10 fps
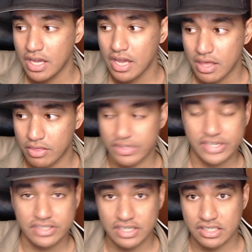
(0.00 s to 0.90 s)

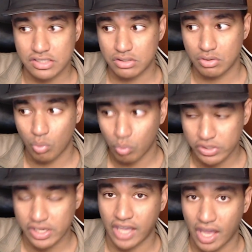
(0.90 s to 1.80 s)
This is
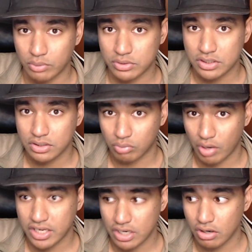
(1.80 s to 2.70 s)
the account
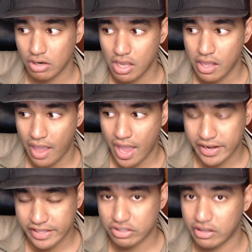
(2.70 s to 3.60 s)
right here, and
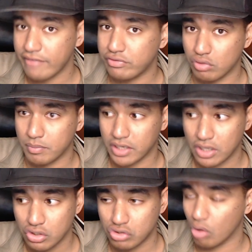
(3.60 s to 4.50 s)
it's live streaming.
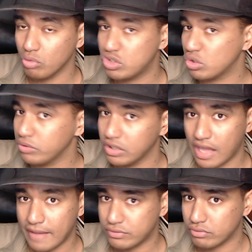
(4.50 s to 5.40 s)
Don't join the
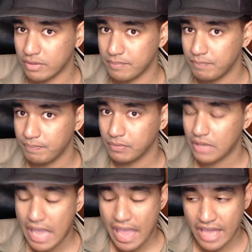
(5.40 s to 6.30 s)
live stream,
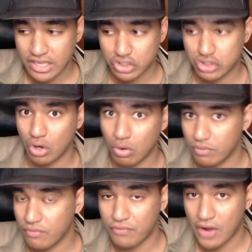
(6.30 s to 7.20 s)
and
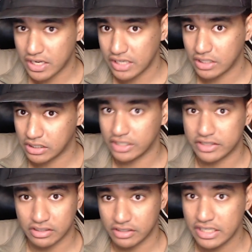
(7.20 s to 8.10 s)
don't fucking click
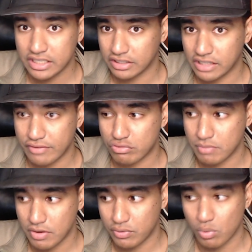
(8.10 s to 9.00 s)
the link in the live stream
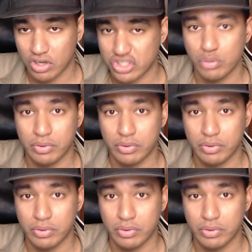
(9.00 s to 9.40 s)
if you are stupid